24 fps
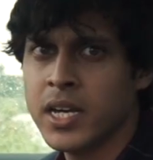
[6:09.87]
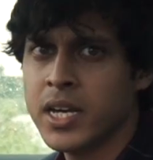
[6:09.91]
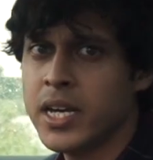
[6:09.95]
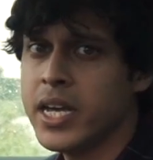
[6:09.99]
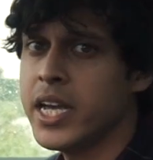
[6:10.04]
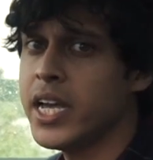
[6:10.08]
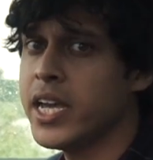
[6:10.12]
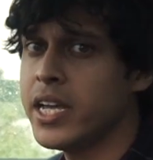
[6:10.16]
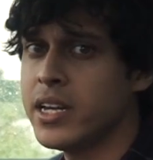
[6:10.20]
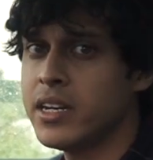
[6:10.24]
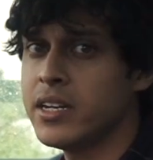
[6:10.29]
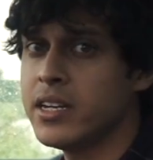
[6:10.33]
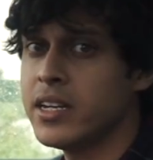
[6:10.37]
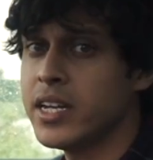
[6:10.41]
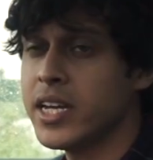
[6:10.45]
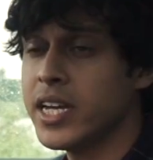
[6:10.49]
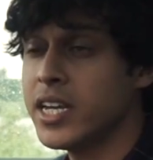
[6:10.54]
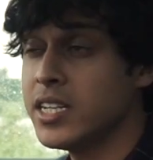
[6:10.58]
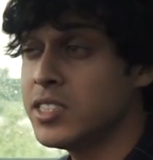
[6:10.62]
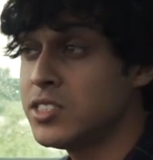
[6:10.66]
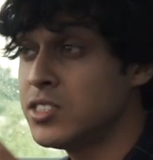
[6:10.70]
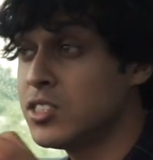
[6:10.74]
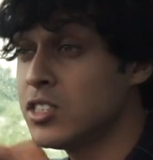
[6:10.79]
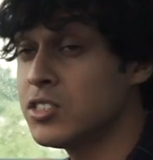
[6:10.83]
In
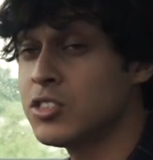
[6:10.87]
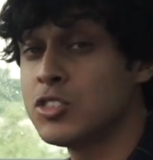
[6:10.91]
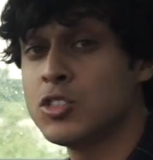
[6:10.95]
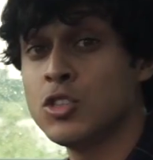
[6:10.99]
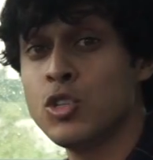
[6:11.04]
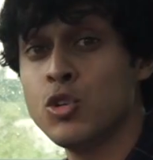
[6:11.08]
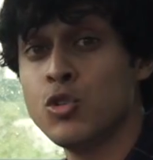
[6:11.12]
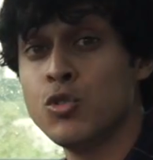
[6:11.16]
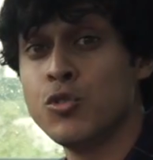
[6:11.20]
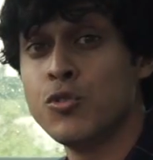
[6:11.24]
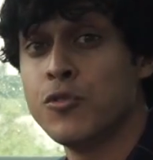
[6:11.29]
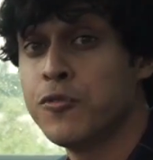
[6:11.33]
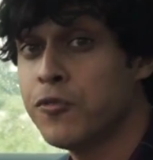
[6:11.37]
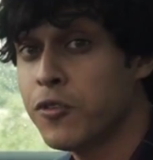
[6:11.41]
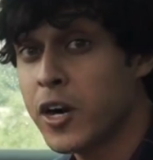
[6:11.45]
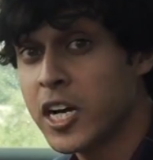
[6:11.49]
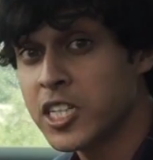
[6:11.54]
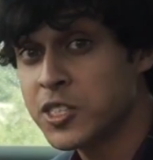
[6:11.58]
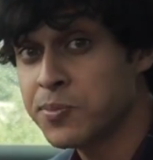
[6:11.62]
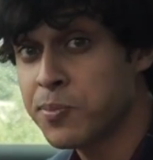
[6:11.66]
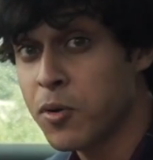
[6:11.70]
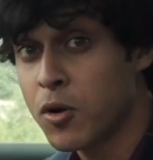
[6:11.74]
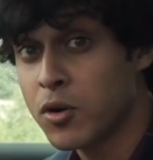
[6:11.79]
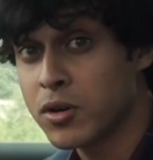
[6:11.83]
is this new
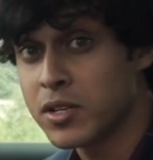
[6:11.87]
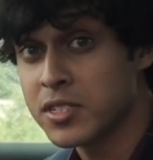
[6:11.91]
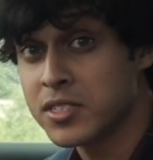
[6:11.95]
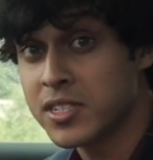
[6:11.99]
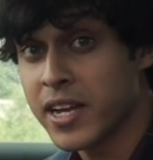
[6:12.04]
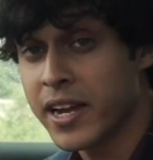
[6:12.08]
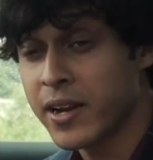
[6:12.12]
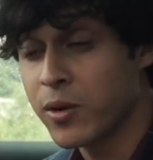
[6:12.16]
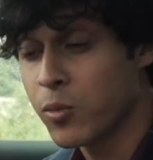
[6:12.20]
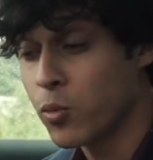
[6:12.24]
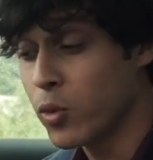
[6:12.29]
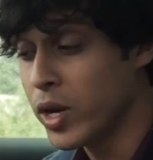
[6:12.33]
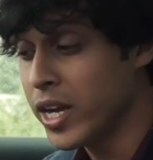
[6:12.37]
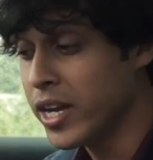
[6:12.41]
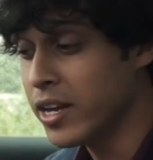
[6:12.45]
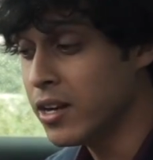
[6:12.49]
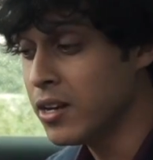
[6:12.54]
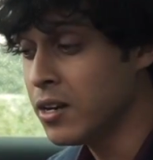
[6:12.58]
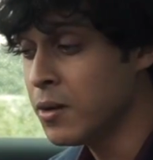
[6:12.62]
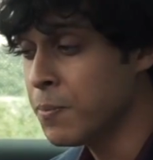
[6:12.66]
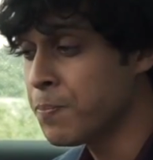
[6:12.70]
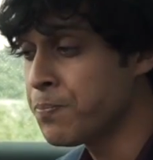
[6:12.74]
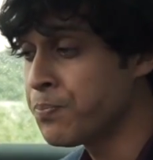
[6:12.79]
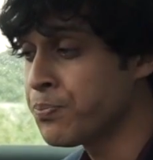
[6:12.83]
5-spoke design
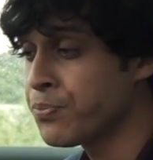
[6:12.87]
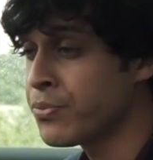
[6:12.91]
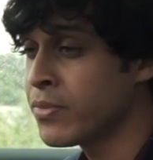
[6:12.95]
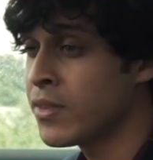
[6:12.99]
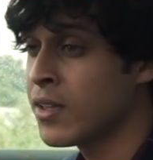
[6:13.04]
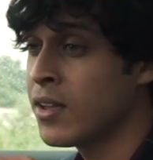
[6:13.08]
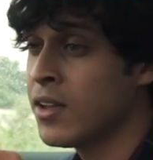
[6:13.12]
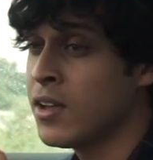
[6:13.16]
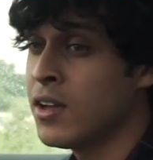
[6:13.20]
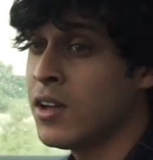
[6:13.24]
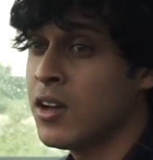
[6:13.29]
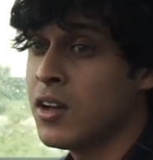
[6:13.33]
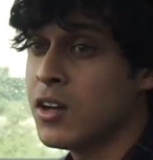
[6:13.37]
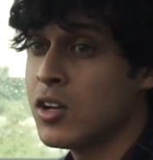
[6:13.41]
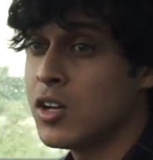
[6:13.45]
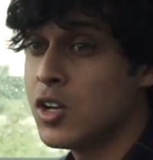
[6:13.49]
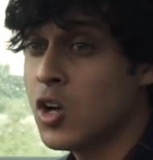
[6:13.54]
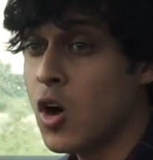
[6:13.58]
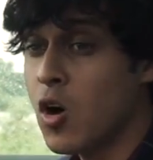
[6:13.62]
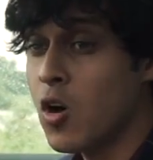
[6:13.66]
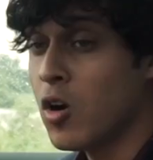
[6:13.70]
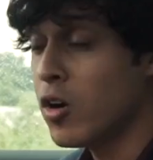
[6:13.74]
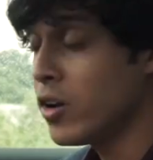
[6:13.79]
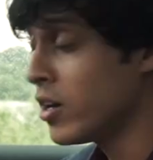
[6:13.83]
wheel.
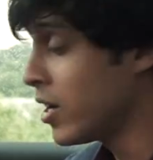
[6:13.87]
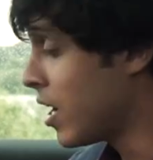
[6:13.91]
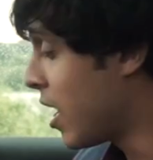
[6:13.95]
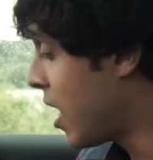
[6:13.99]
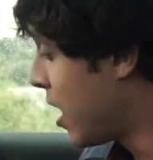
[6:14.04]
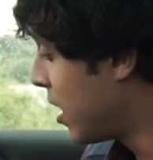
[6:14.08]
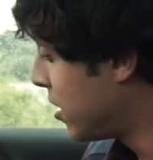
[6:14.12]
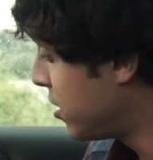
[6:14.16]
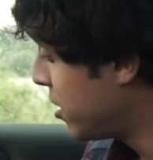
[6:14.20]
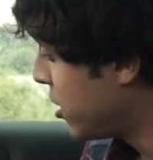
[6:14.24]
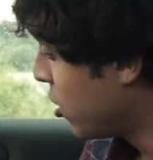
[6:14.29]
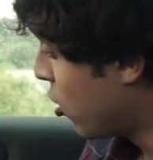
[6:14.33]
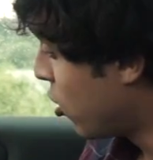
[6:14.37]
Gone are the